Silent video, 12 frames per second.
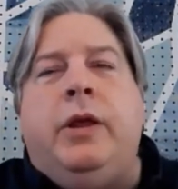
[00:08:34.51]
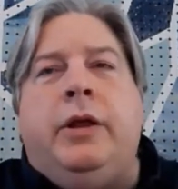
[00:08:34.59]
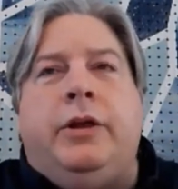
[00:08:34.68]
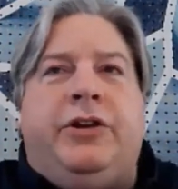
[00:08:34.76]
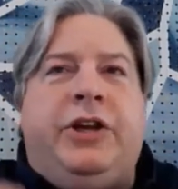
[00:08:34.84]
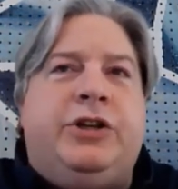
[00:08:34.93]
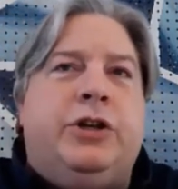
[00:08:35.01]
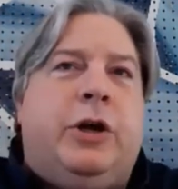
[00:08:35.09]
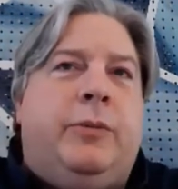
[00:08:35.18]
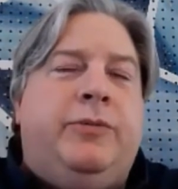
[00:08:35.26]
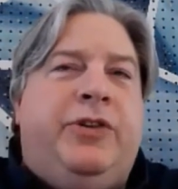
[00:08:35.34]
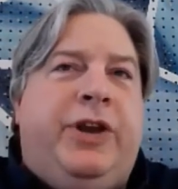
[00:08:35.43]
The teacher
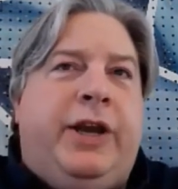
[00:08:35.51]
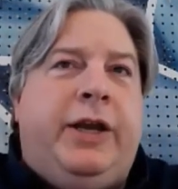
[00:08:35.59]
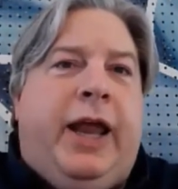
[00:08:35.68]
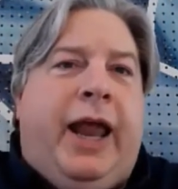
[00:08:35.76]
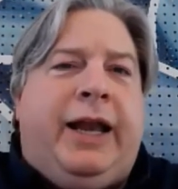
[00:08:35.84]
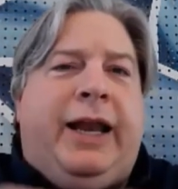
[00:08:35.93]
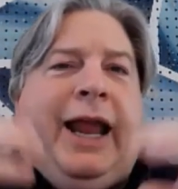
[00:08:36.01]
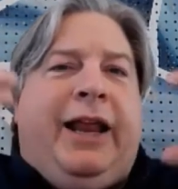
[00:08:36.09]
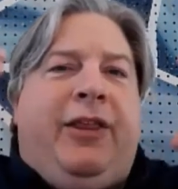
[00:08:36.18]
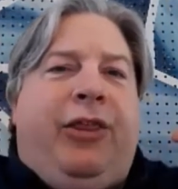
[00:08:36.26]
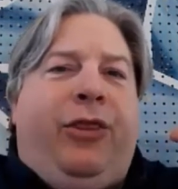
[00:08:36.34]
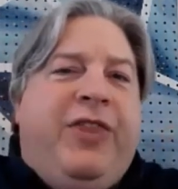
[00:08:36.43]
comes in and a
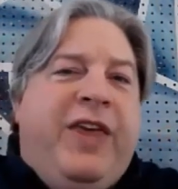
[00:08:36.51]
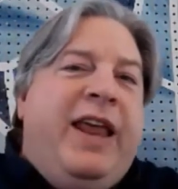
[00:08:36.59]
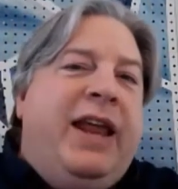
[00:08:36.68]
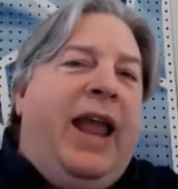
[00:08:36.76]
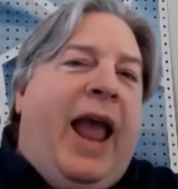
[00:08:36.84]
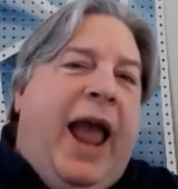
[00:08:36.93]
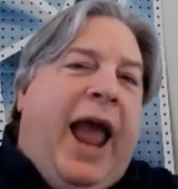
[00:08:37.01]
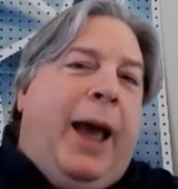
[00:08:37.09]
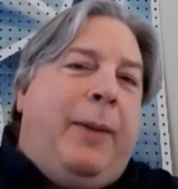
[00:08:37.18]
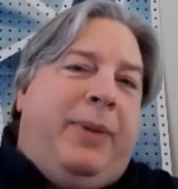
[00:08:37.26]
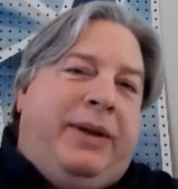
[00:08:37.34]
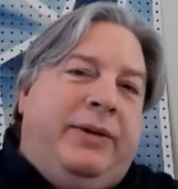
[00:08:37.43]
thing
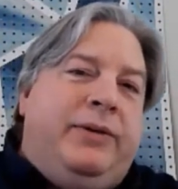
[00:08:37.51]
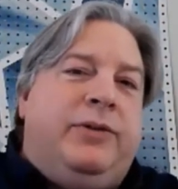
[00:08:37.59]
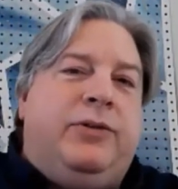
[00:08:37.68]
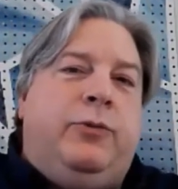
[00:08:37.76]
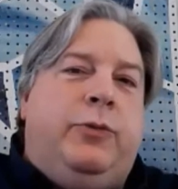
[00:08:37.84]
happens.